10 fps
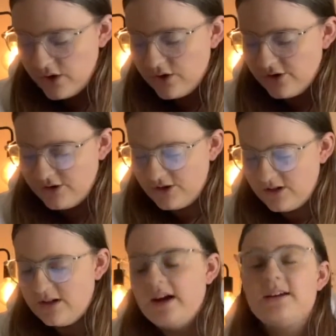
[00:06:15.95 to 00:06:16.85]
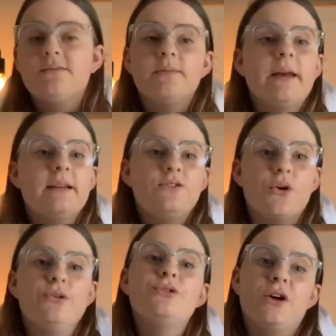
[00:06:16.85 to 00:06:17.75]
Notion. I
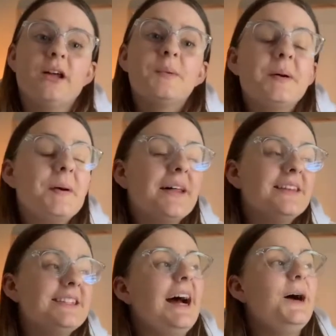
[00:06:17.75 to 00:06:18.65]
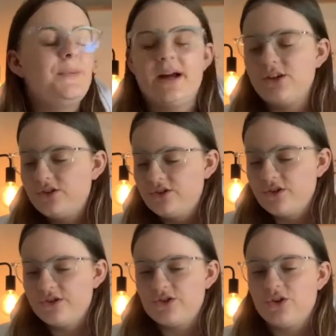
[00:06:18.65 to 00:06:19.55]
don't shut up about this app. I use
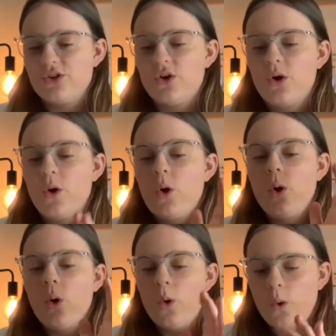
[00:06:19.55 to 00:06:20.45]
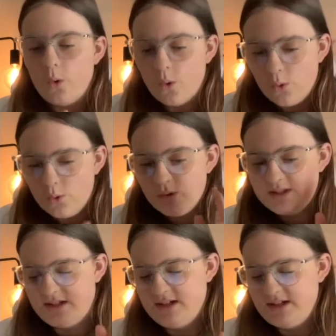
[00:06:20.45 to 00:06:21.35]
Notion all the
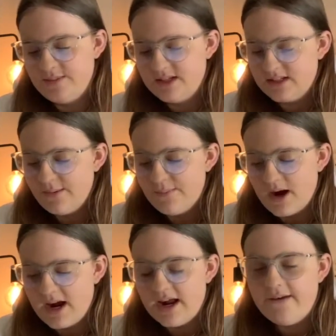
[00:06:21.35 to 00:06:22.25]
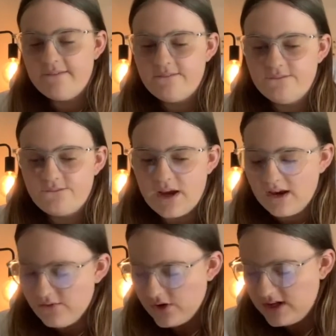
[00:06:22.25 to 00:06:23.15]
time. It's my
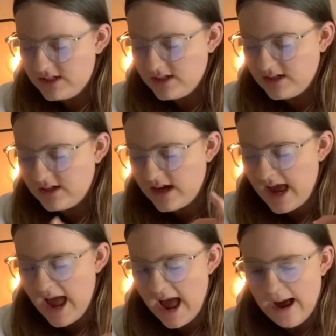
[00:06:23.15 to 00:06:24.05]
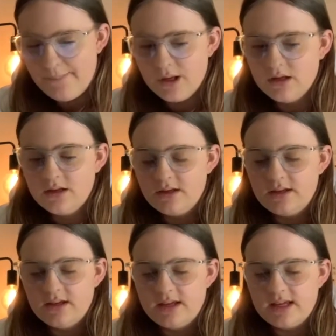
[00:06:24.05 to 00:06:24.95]
favorite app
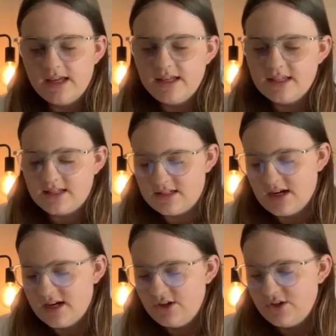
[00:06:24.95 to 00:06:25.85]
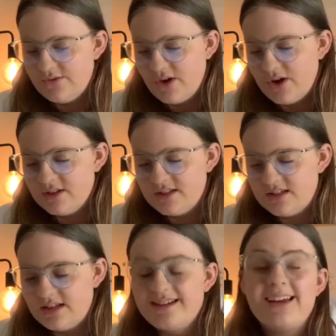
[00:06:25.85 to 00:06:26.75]
in the entire universe,
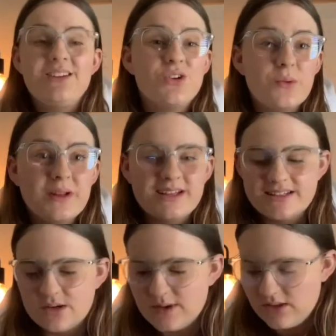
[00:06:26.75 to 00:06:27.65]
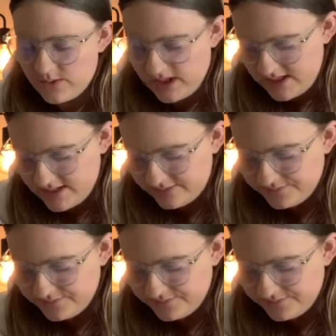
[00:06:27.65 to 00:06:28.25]
and nobody can tell me otherwise.